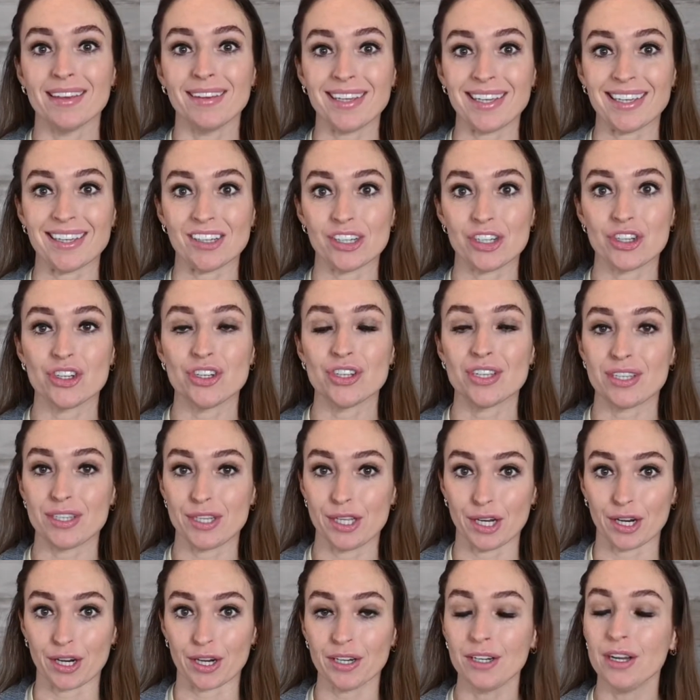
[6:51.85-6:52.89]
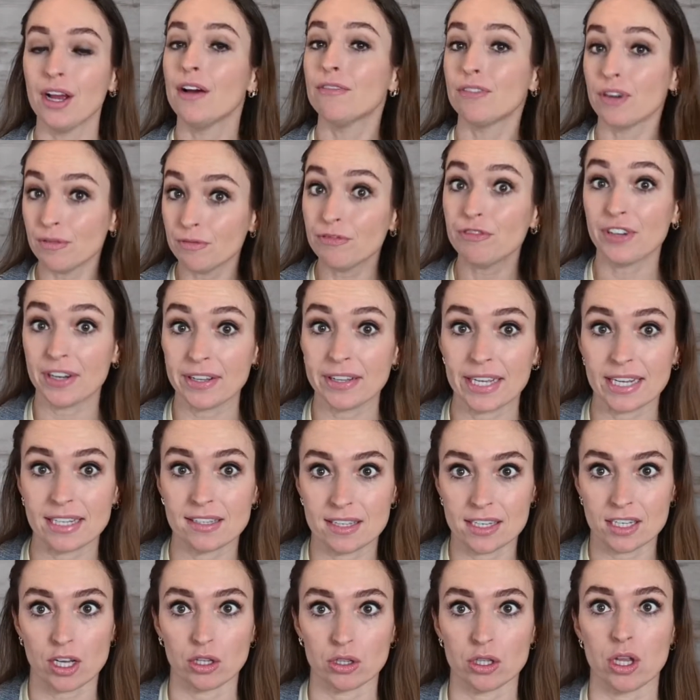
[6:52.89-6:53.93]
each year from
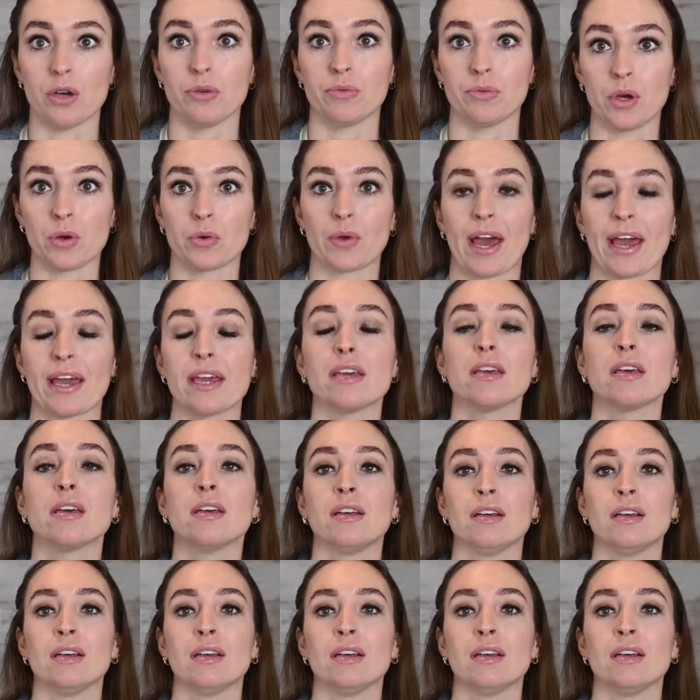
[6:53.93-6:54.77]
freelancing alone, okay?